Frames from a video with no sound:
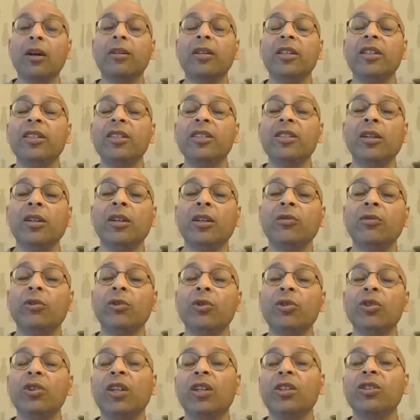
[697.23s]
Instead of
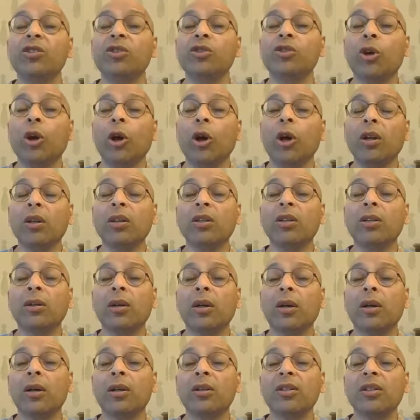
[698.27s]
using salt,
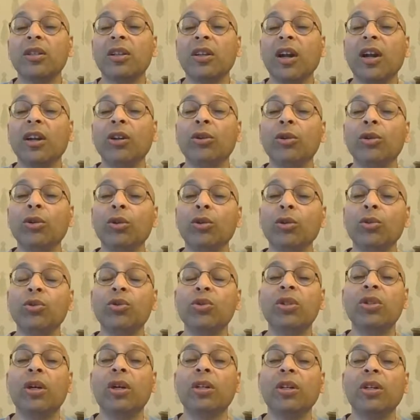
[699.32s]
try to use
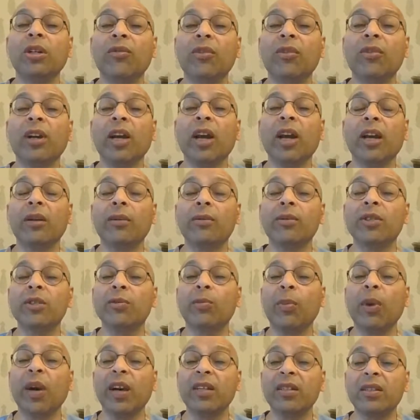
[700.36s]
different kind of
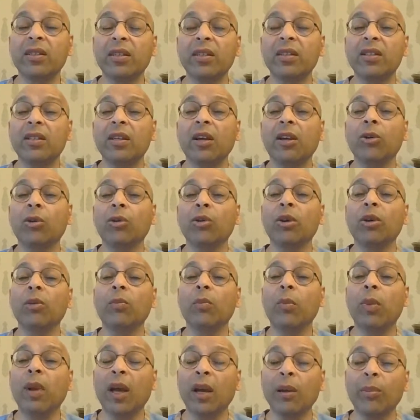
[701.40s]
spices, including
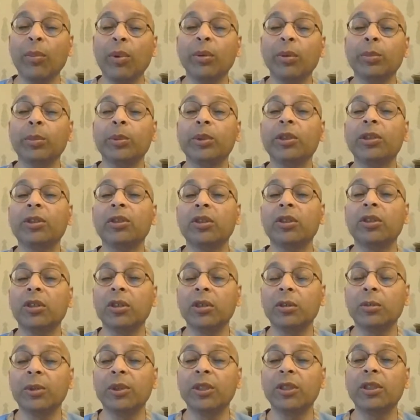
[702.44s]
black pepper,
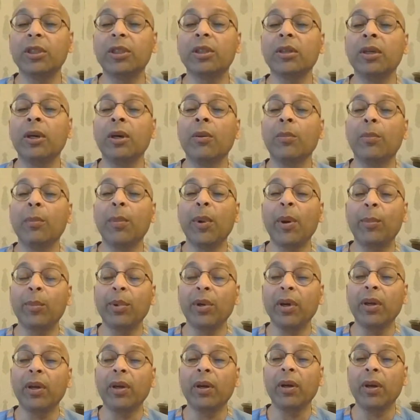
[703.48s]
turmeric,
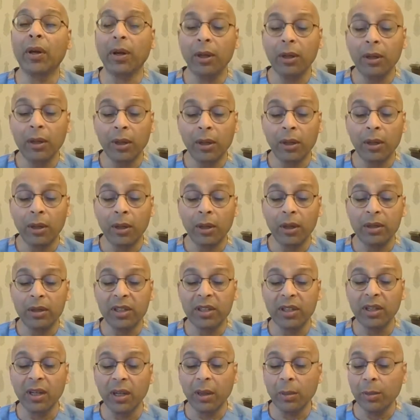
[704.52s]
paprika,
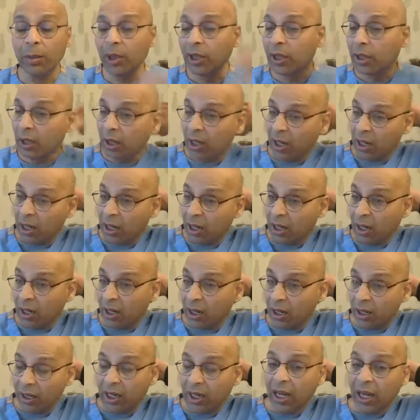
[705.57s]
cinnamon,
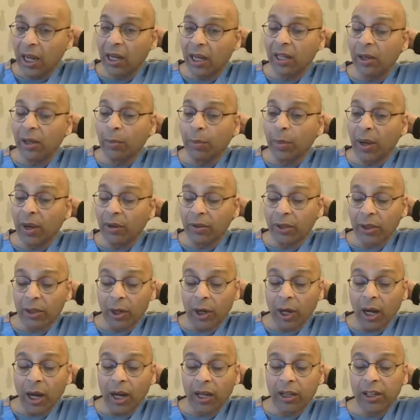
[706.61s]
garlic powder,
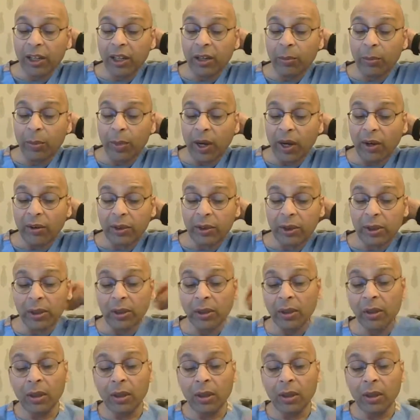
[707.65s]
onion powder.